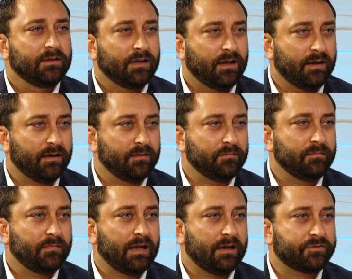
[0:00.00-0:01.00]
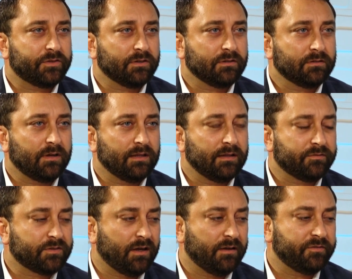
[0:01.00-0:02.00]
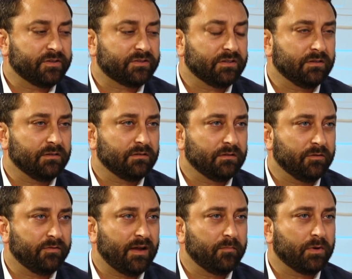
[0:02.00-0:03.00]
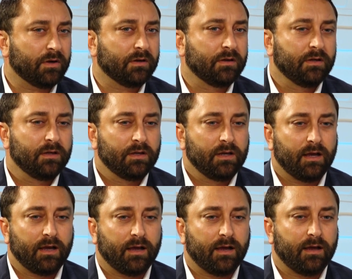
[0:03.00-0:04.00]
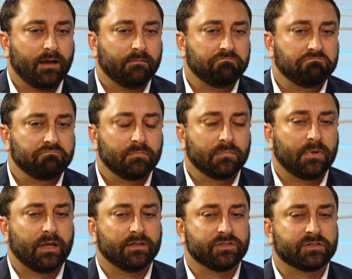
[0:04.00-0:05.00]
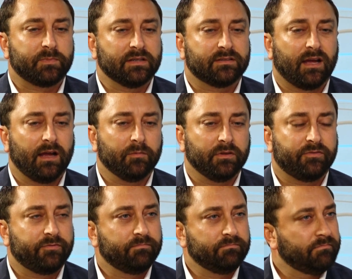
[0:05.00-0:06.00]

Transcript: after I left office in November and just spend time with